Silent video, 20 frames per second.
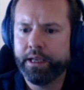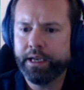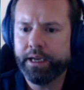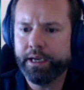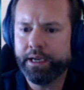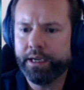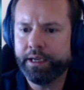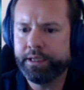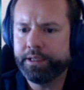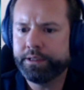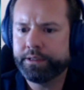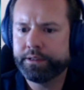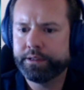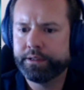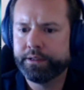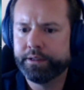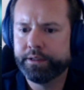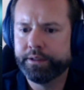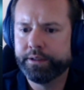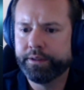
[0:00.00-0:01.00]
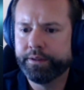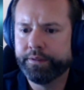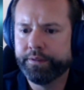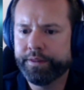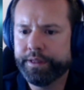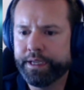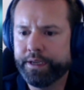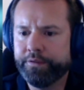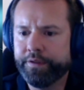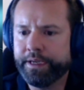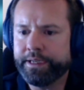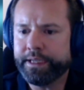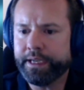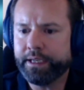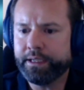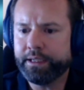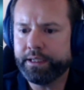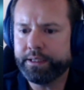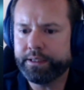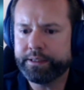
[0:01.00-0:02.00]
And the event
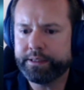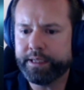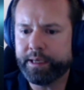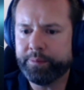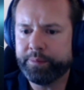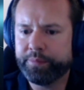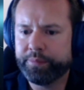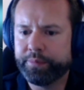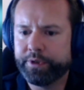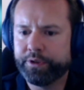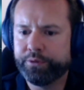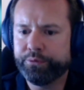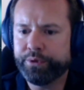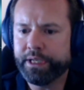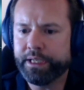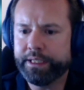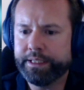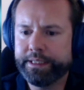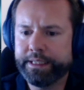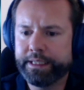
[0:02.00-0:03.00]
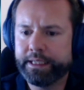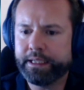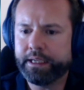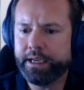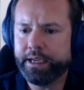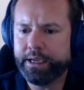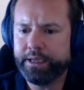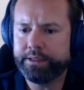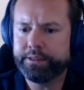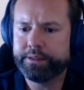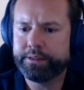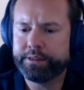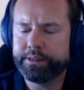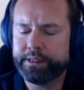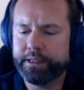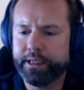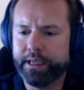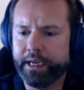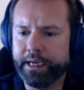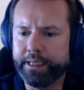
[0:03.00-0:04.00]
handling step really declares
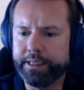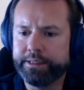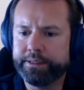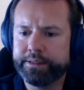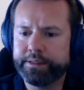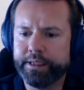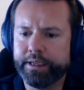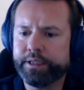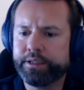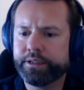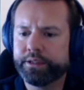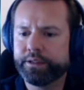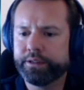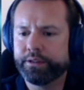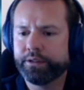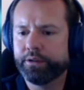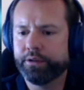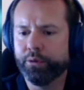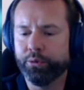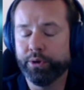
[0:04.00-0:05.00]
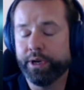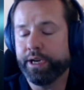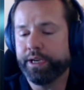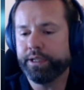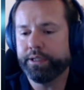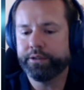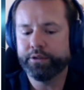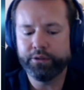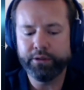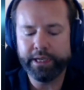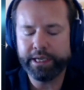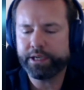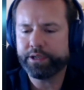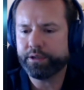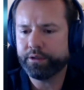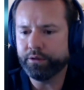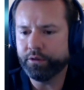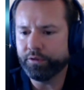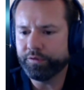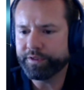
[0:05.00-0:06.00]
a set or a
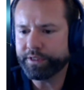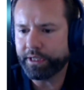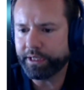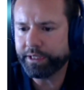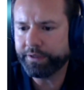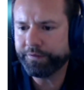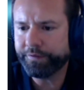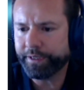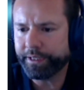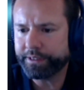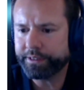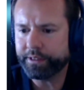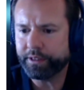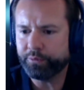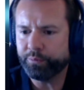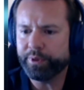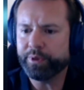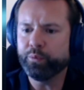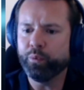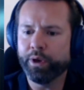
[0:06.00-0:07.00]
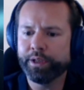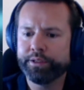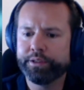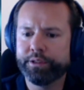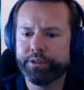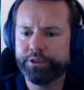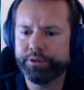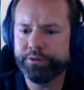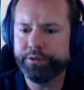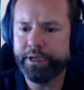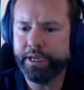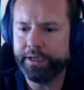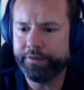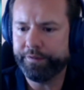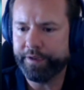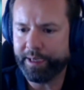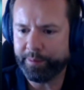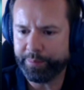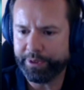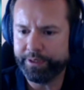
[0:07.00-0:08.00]
collection of side effects that we want to have
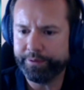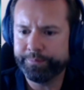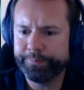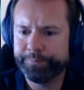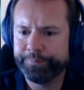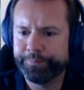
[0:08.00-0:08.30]
happen.